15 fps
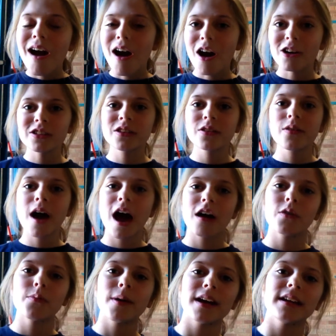Also,
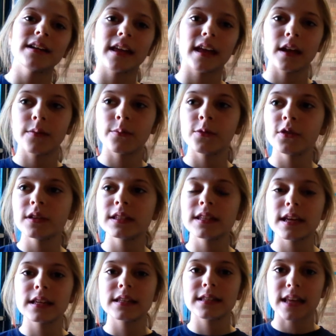hollow-bodied animals'
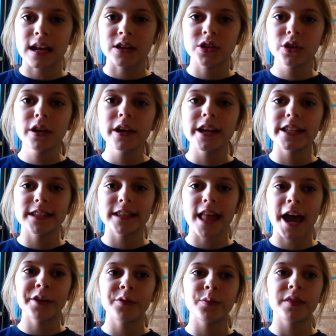center is
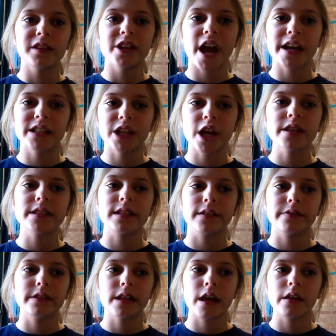lined with
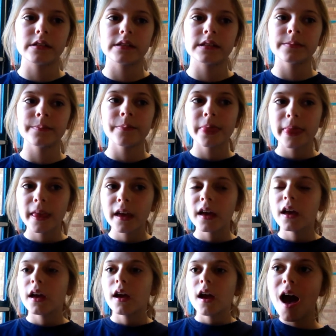digestive cells.
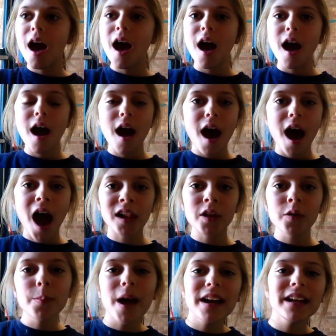
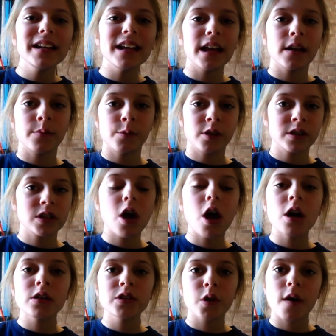Hollow-bodied animals
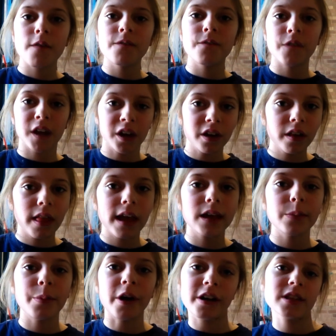also have
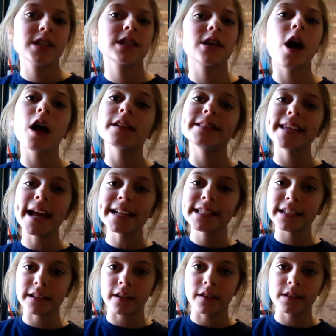finger-like parts called
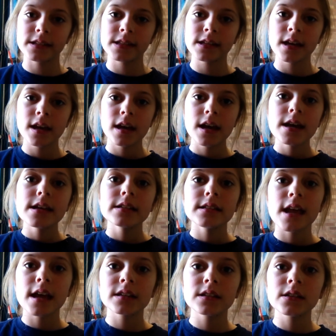tentacles.
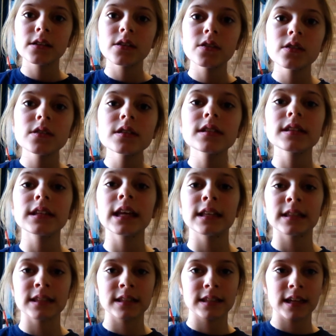Tentacles
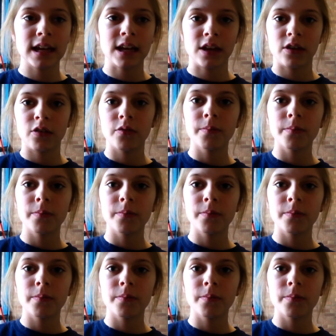can sting you.